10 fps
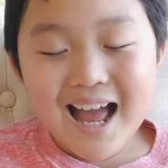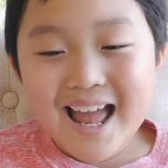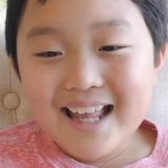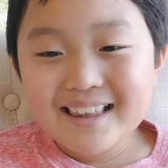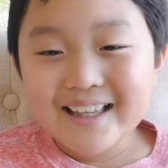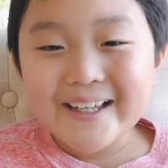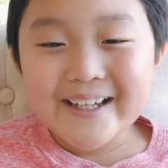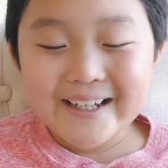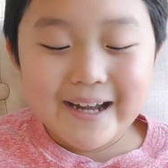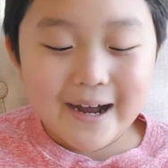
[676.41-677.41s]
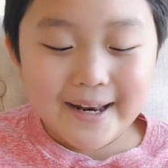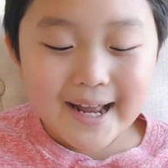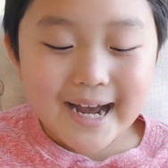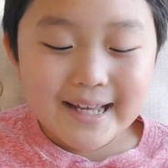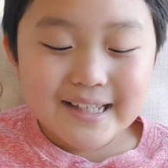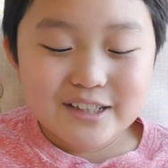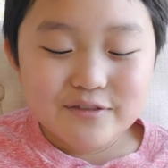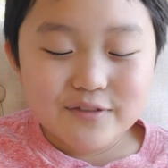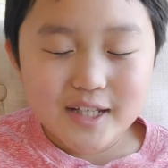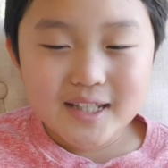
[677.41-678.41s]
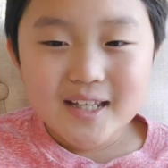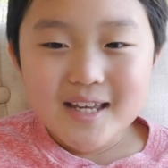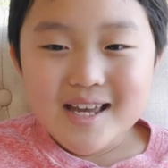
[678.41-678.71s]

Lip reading: and like at Hai's feet,